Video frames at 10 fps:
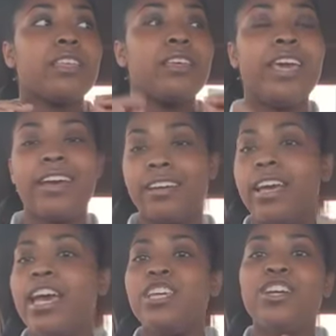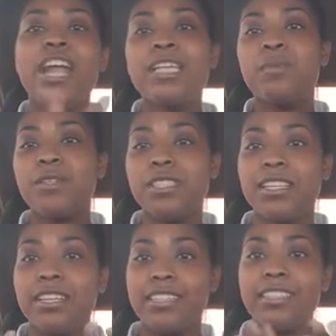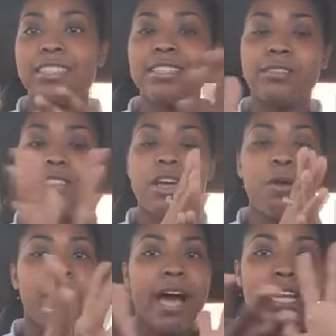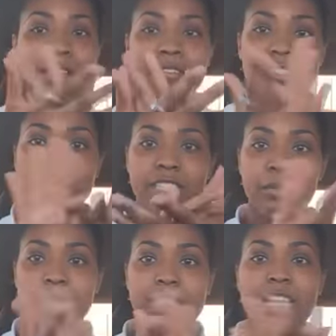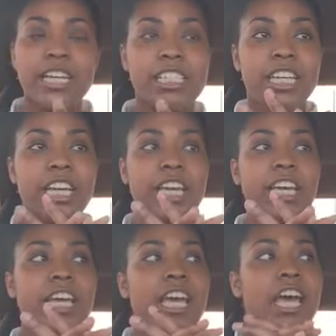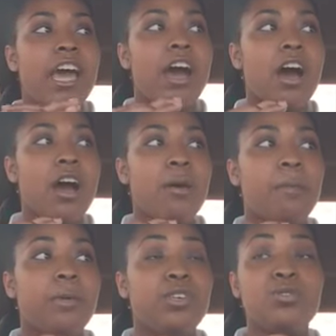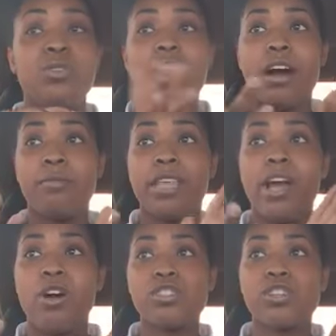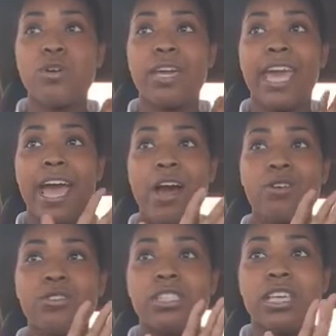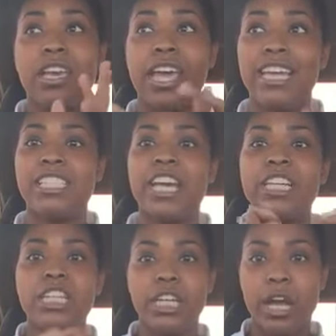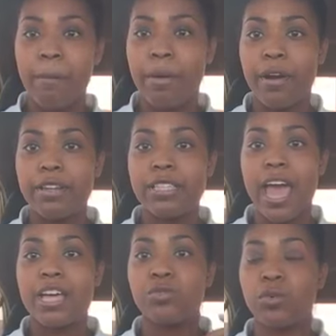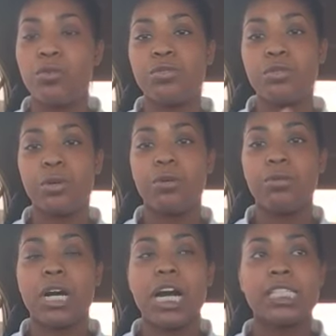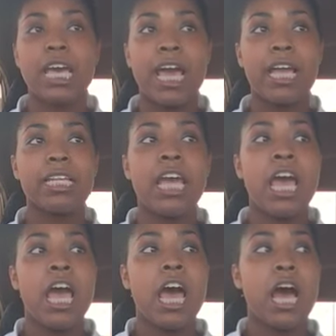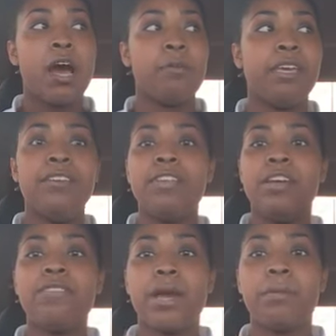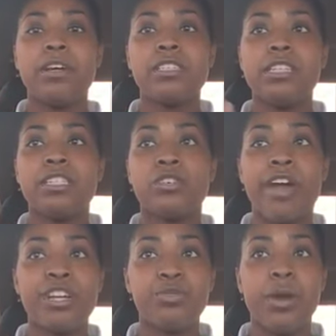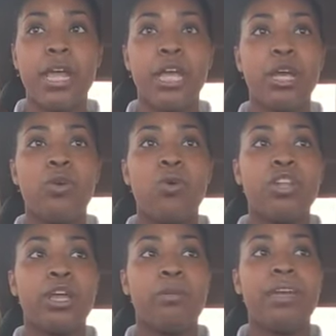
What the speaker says: yeah, you're not supposed to, nobody should be touching. They also count exchanging numbers as recruit to recruit contact. Even if that person is graduating or they're